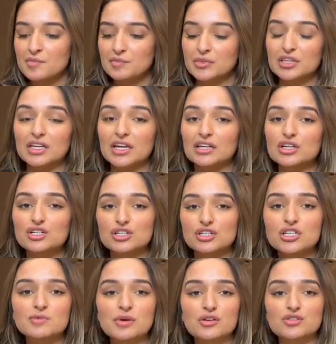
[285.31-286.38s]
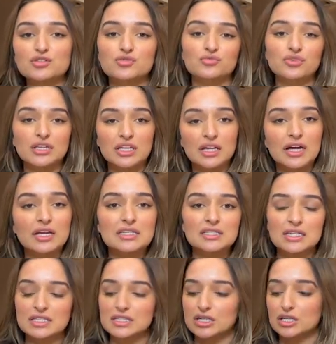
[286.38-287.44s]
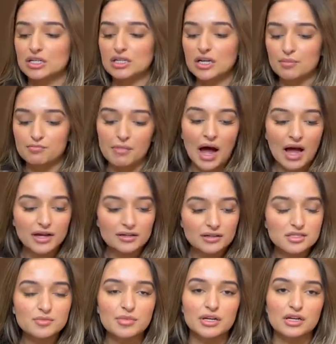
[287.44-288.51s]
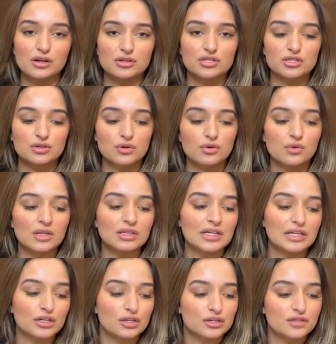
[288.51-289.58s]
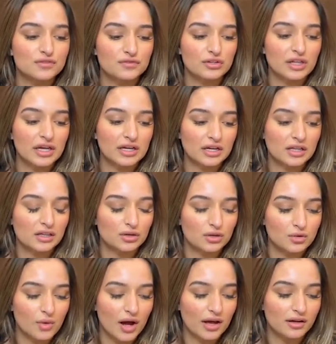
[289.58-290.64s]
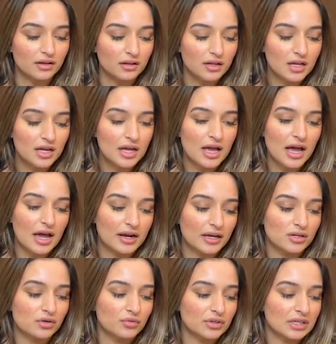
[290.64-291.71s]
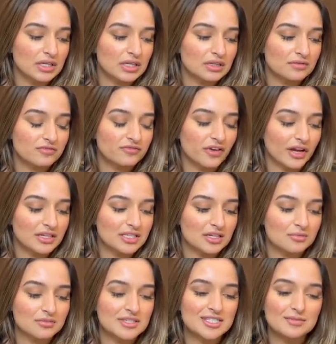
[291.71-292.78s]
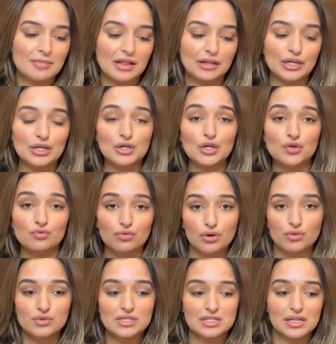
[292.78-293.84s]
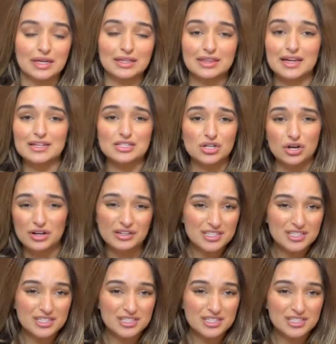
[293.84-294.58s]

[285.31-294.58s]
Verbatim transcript: But the conditioner smells really nice. It's like mild, but it also lingers for like a little while and I don't really find him smelling gross like that dog